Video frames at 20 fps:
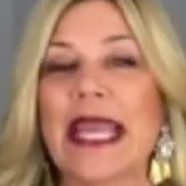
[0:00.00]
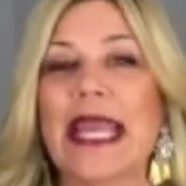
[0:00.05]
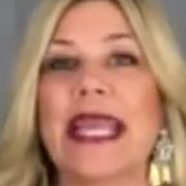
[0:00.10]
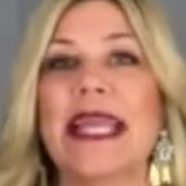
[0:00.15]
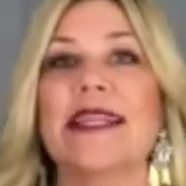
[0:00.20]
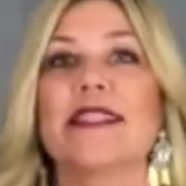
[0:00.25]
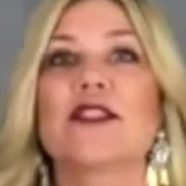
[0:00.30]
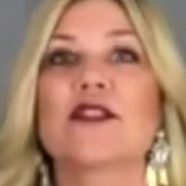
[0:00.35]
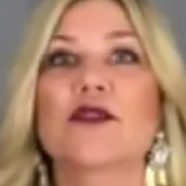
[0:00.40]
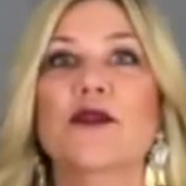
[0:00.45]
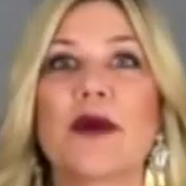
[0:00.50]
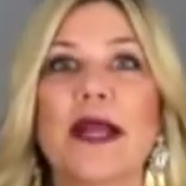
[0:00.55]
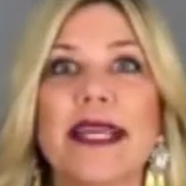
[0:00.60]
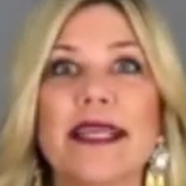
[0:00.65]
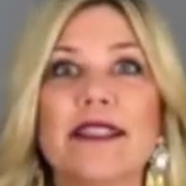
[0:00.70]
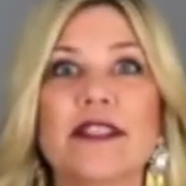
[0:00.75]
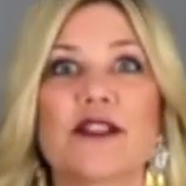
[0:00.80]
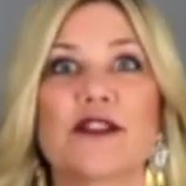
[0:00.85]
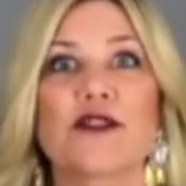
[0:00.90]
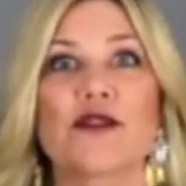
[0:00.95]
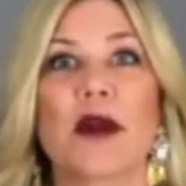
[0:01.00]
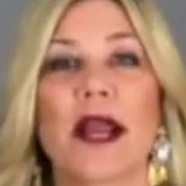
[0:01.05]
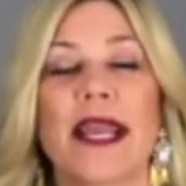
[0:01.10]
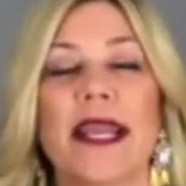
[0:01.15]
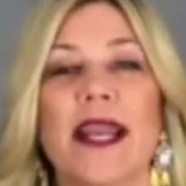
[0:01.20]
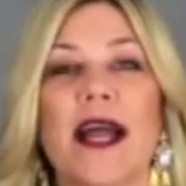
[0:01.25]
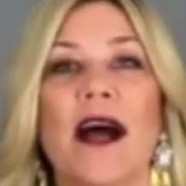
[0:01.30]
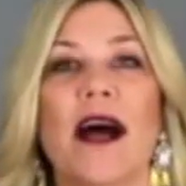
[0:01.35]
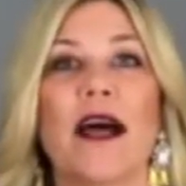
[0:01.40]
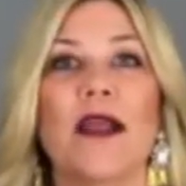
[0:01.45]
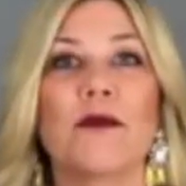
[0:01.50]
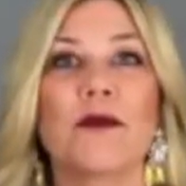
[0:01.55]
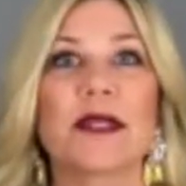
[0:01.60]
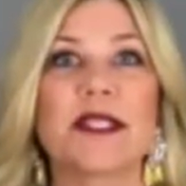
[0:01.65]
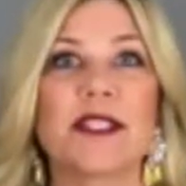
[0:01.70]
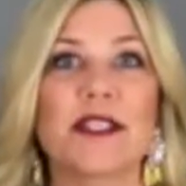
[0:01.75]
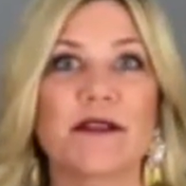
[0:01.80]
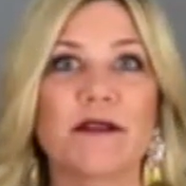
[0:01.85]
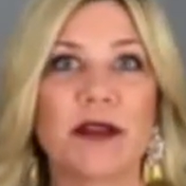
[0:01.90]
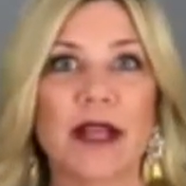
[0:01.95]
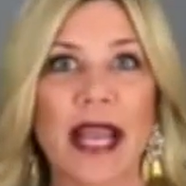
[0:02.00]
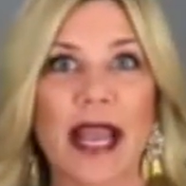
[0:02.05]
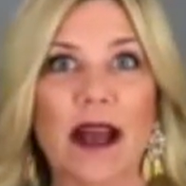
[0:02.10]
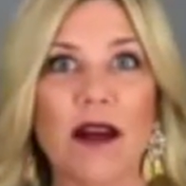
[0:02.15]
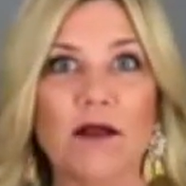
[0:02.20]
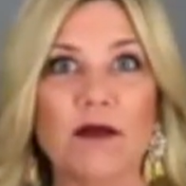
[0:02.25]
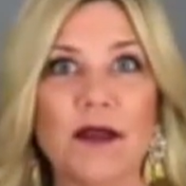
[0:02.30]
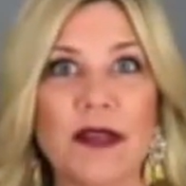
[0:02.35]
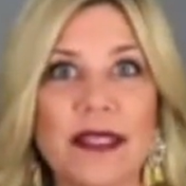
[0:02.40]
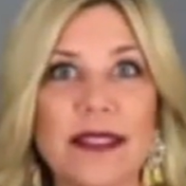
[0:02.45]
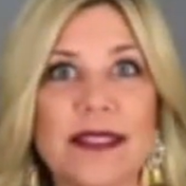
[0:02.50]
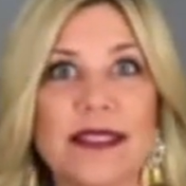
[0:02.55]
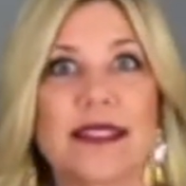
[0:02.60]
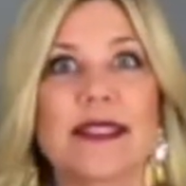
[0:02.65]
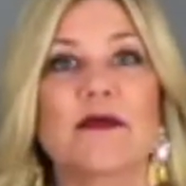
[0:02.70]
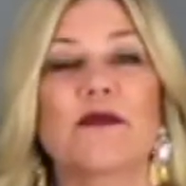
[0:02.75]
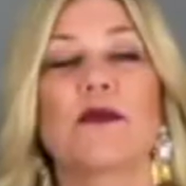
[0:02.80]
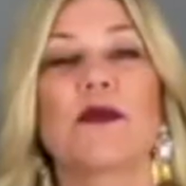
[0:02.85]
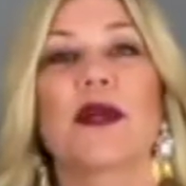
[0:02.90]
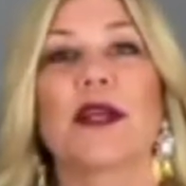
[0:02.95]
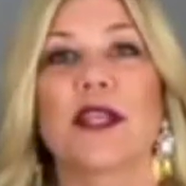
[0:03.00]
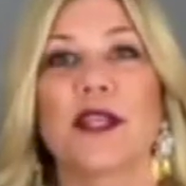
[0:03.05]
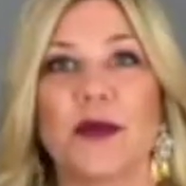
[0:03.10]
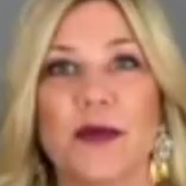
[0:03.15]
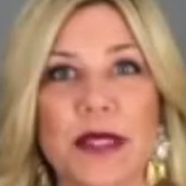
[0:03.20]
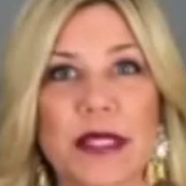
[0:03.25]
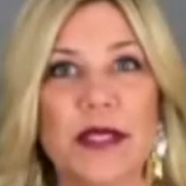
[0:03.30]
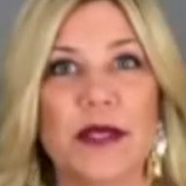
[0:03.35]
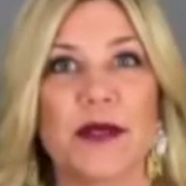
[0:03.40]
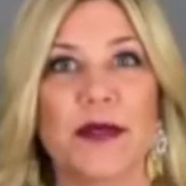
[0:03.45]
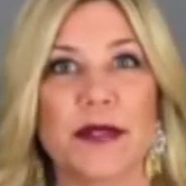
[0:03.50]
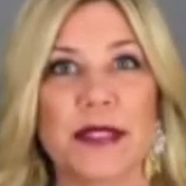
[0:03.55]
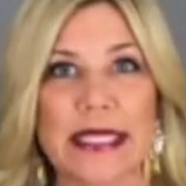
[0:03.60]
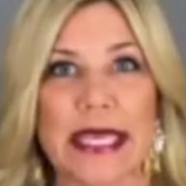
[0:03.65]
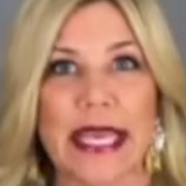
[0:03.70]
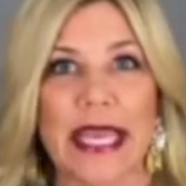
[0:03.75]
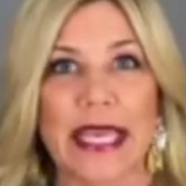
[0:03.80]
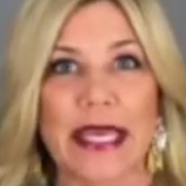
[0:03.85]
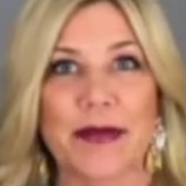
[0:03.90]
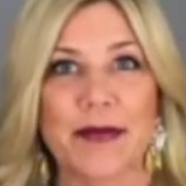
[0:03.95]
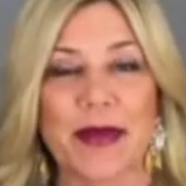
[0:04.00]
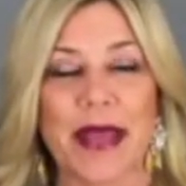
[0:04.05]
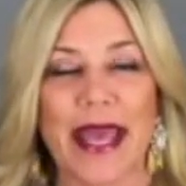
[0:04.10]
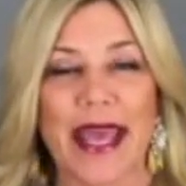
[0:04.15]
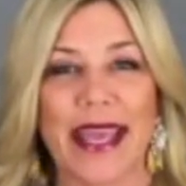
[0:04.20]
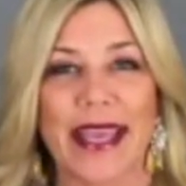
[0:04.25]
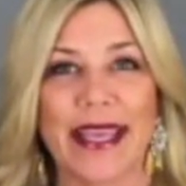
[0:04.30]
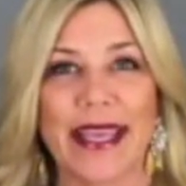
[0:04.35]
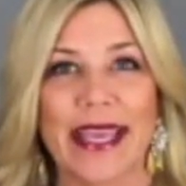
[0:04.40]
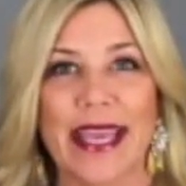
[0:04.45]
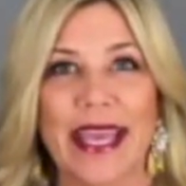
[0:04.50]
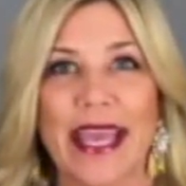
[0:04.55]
it's great to try it on with different outfits where you would use the handbag.